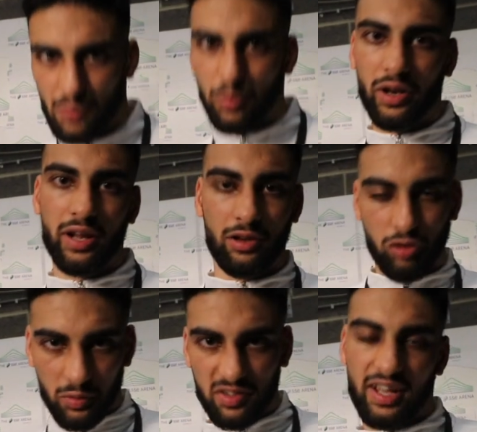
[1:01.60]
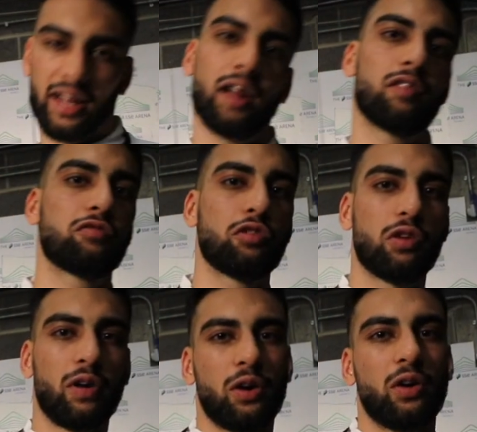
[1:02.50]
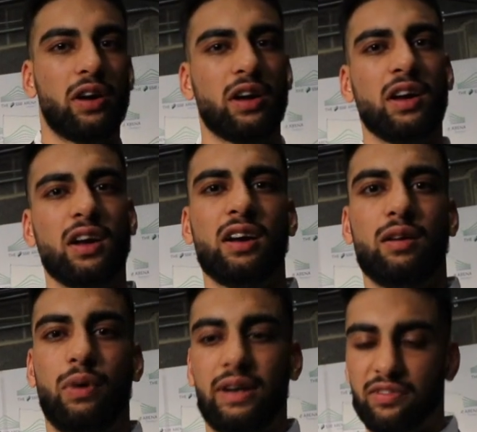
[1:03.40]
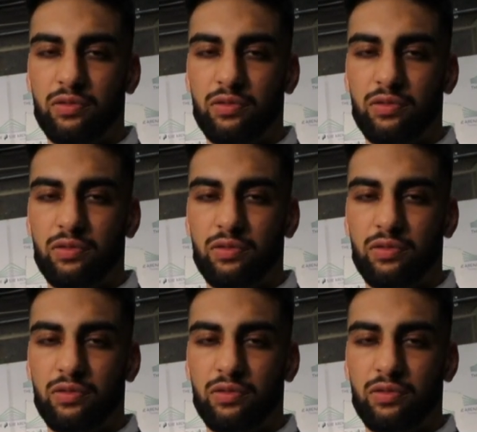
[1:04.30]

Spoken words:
the body, dropped his hand, and I threw the right hook. But this